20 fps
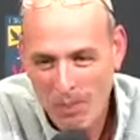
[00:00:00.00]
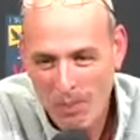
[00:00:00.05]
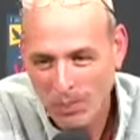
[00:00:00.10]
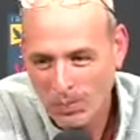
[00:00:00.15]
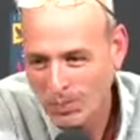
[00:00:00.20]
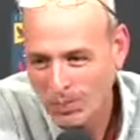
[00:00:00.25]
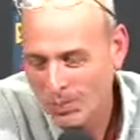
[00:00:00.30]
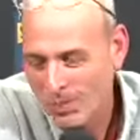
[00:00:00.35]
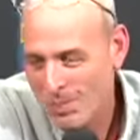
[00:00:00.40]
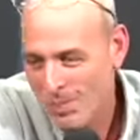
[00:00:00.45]

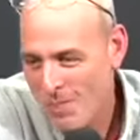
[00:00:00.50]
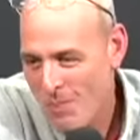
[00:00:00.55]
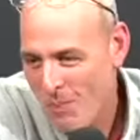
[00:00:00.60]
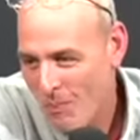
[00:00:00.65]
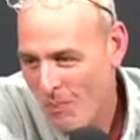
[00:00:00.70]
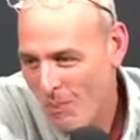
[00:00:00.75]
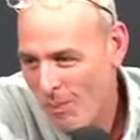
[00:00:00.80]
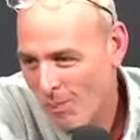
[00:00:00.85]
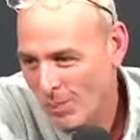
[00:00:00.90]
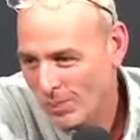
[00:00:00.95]

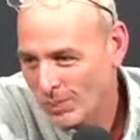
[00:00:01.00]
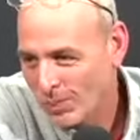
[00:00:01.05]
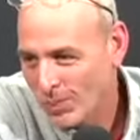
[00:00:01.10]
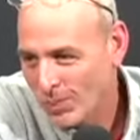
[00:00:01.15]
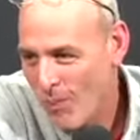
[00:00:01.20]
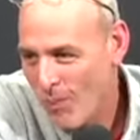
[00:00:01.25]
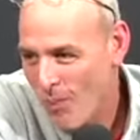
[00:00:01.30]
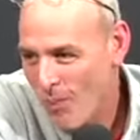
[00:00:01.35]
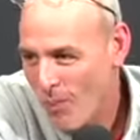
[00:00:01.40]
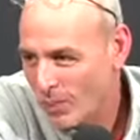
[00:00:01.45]
Anybody, other
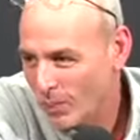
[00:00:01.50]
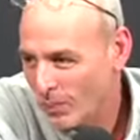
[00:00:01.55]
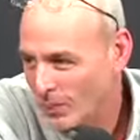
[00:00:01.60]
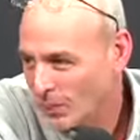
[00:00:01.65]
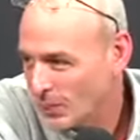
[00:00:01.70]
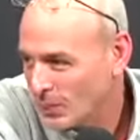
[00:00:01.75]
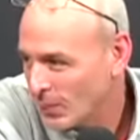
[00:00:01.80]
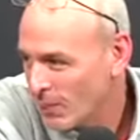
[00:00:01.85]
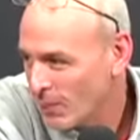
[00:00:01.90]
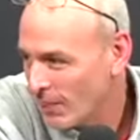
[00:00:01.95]
questions for
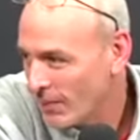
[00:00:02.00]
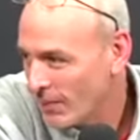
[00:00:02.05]
Coach